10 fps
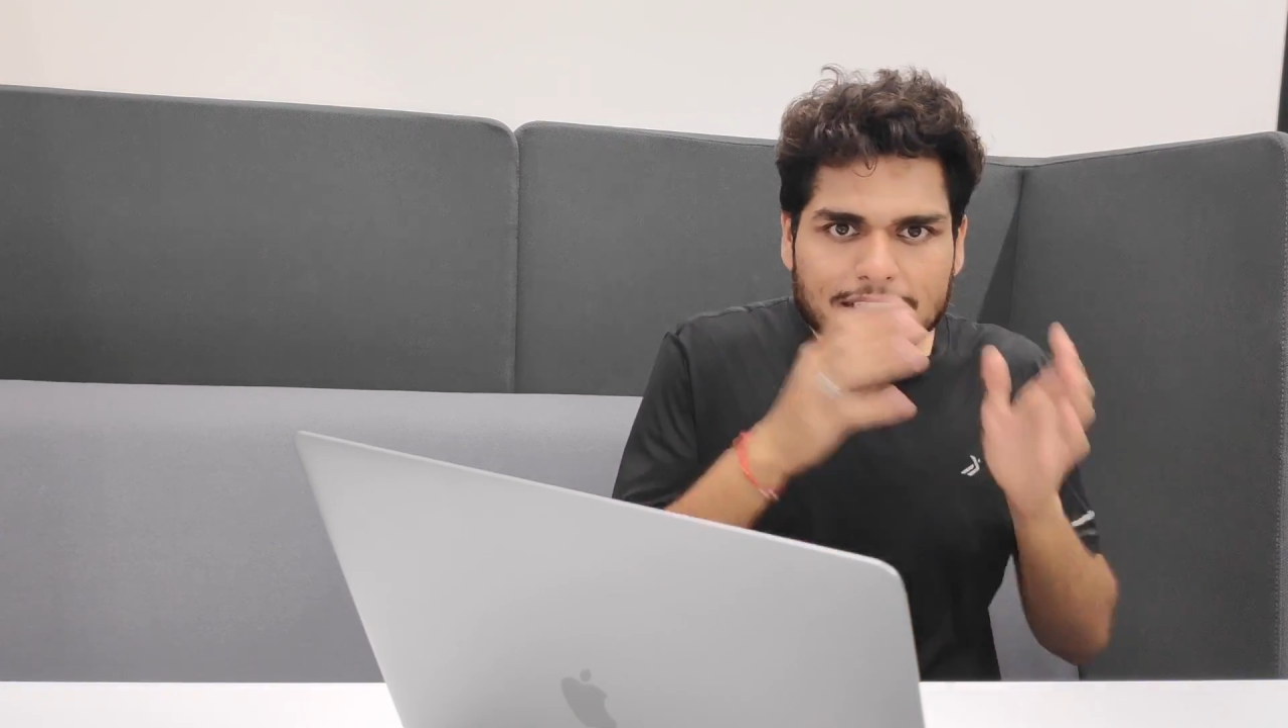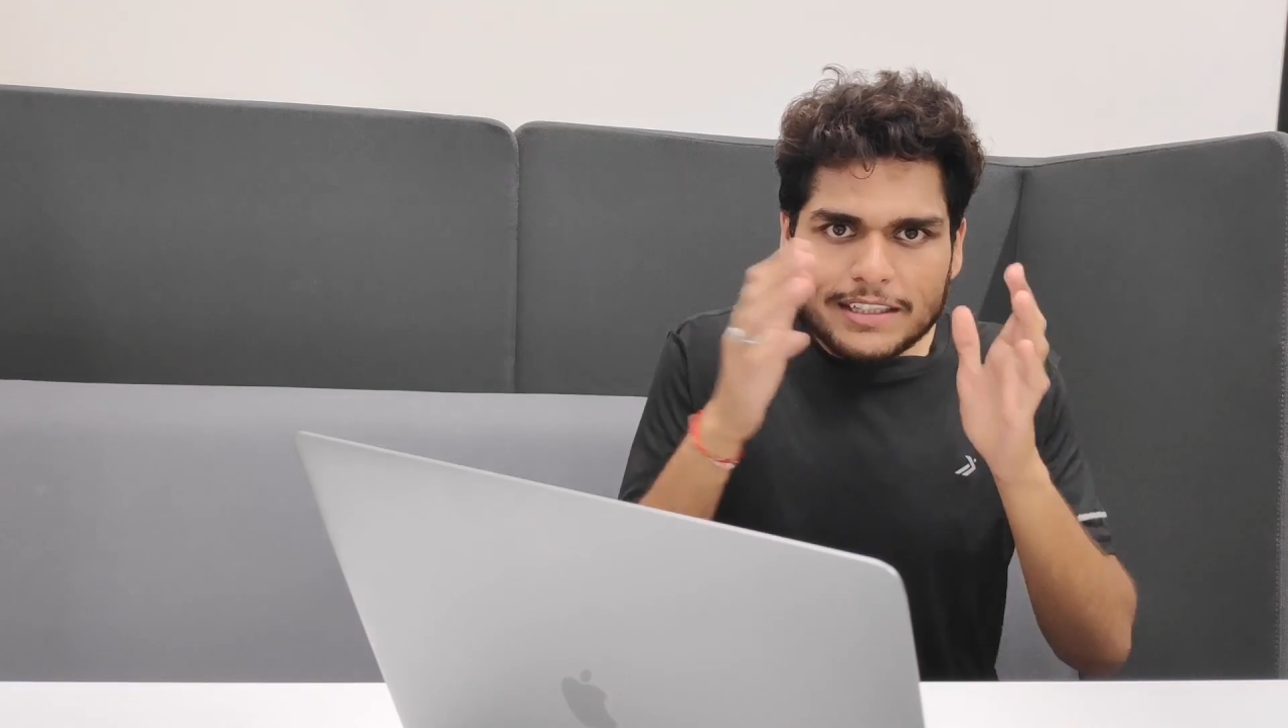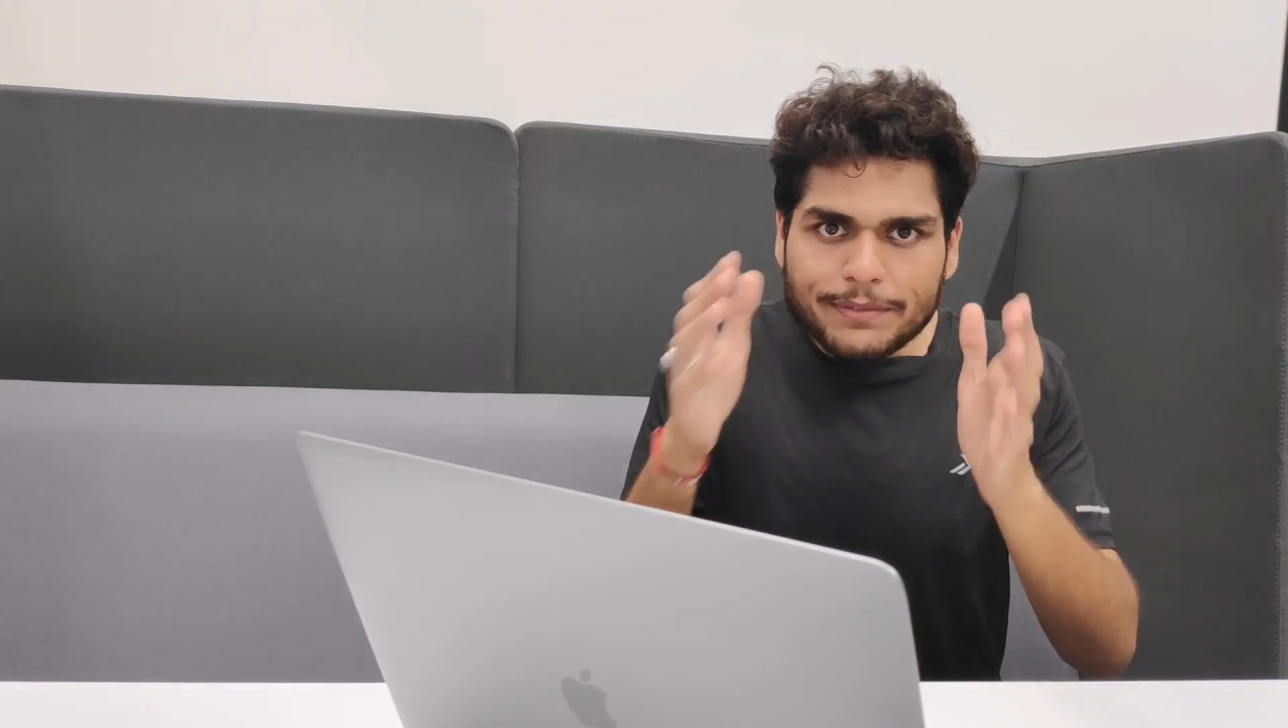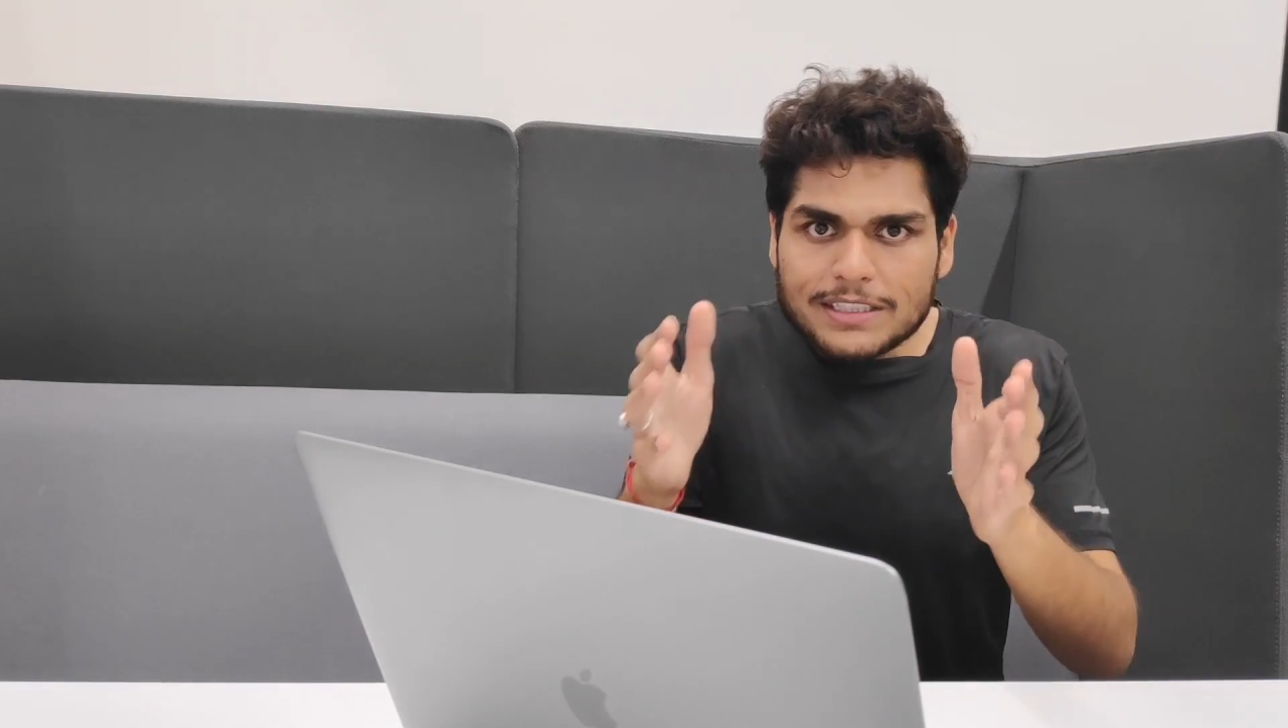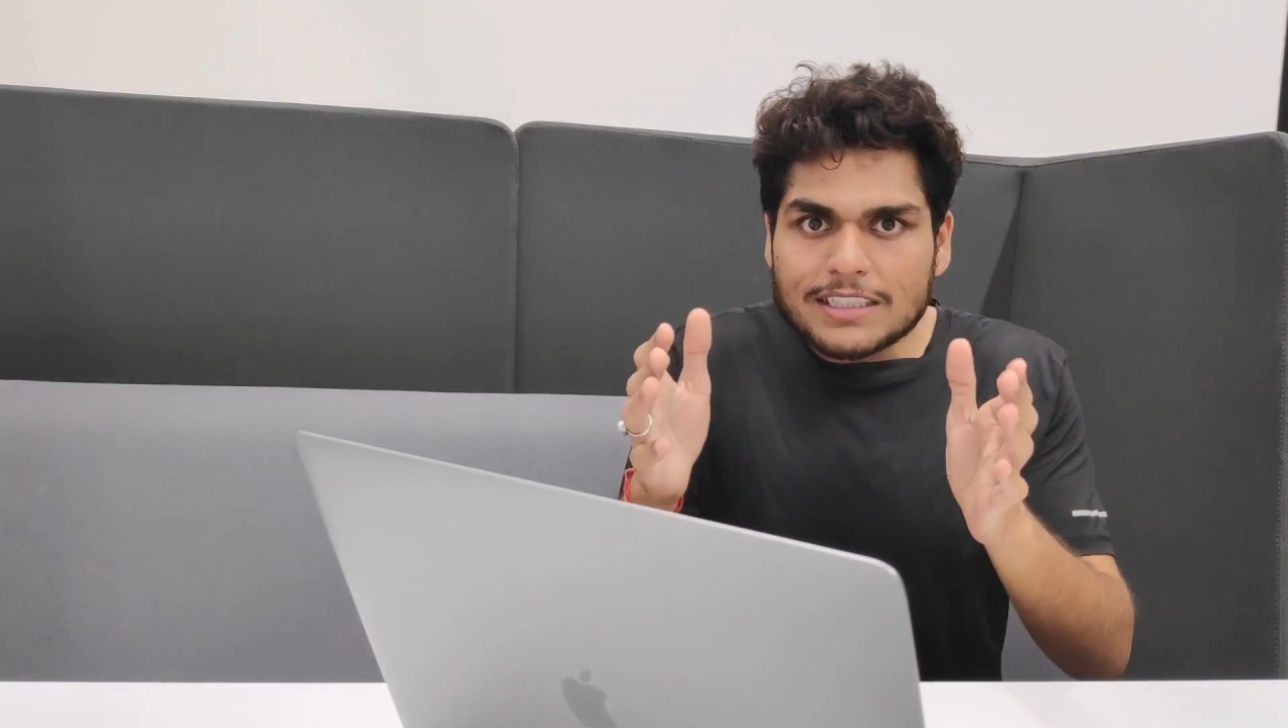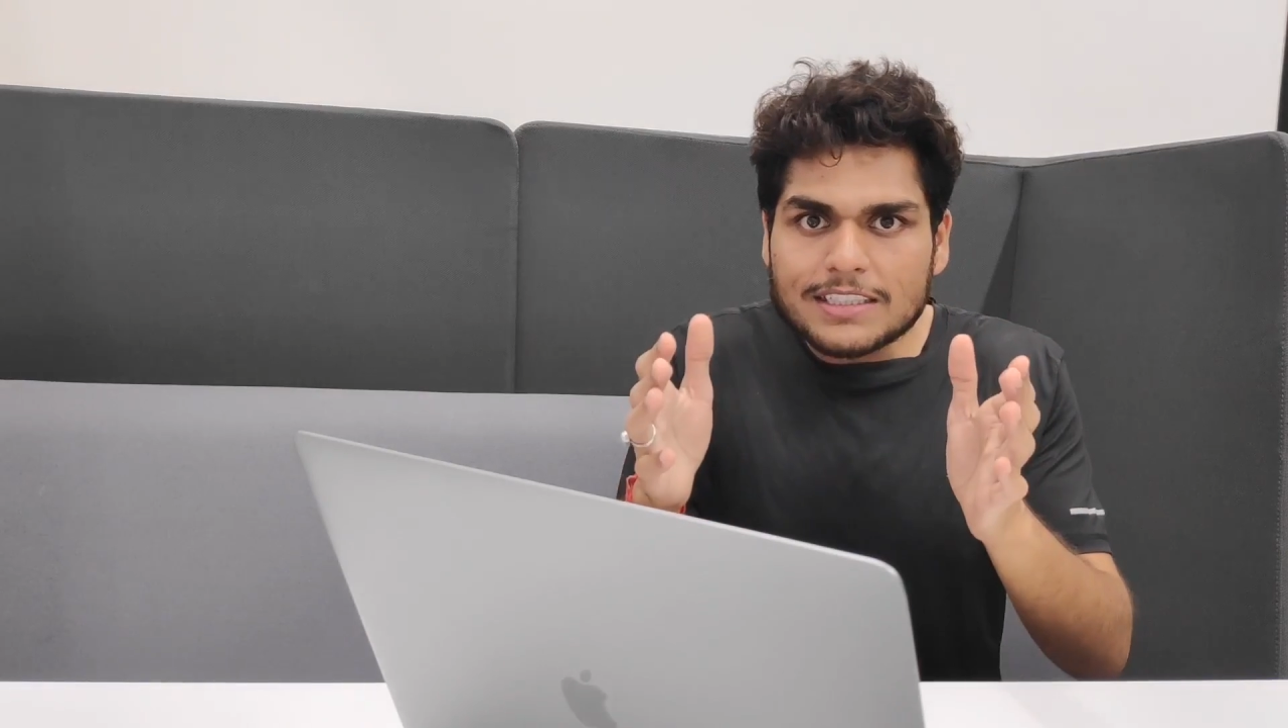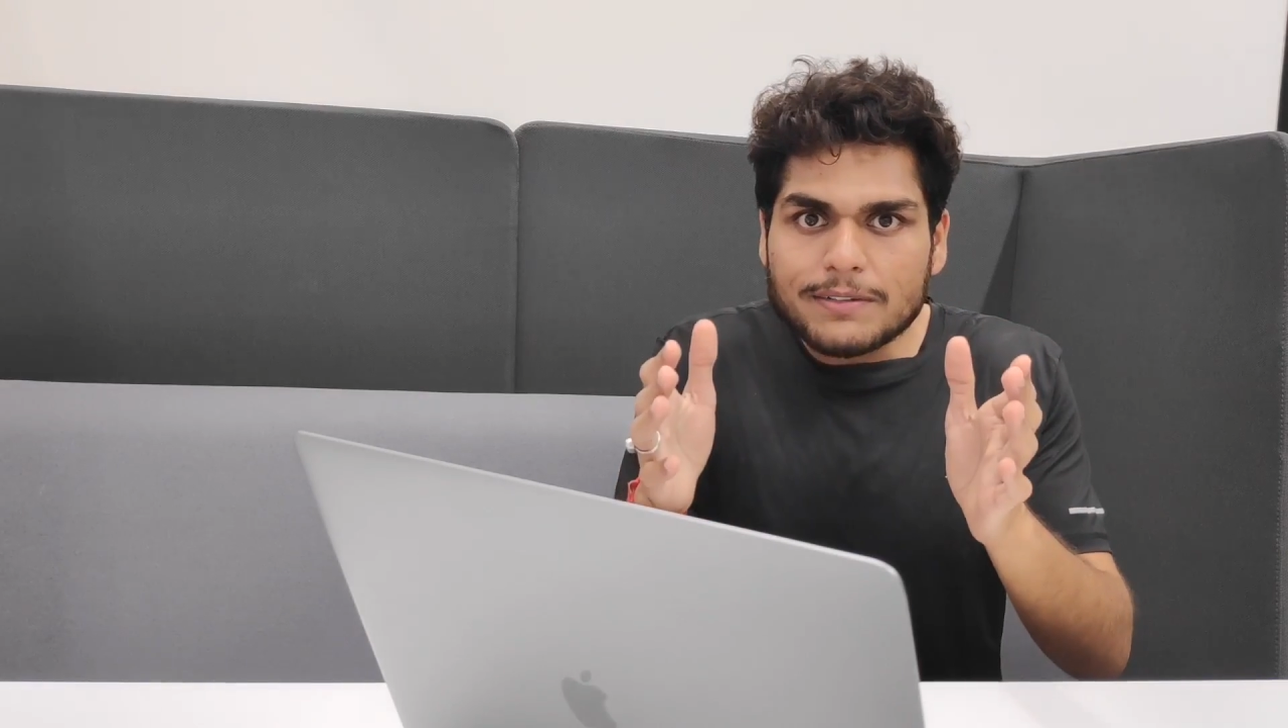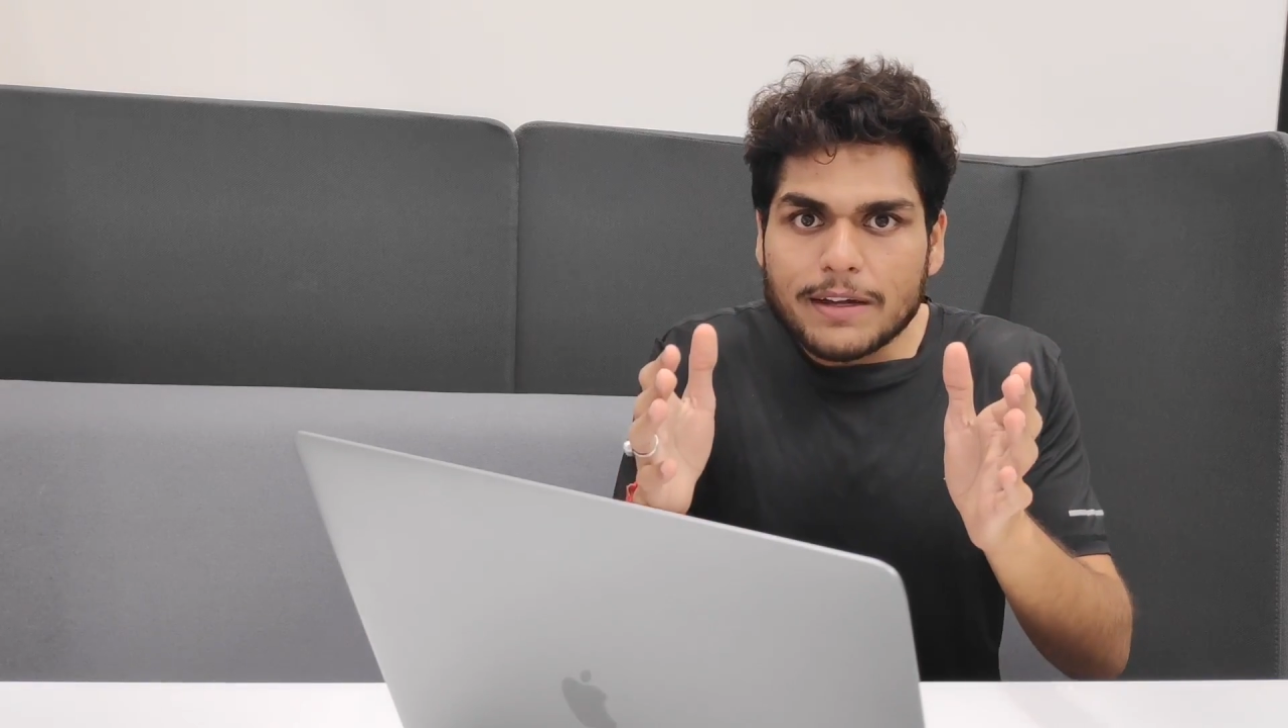as he visits the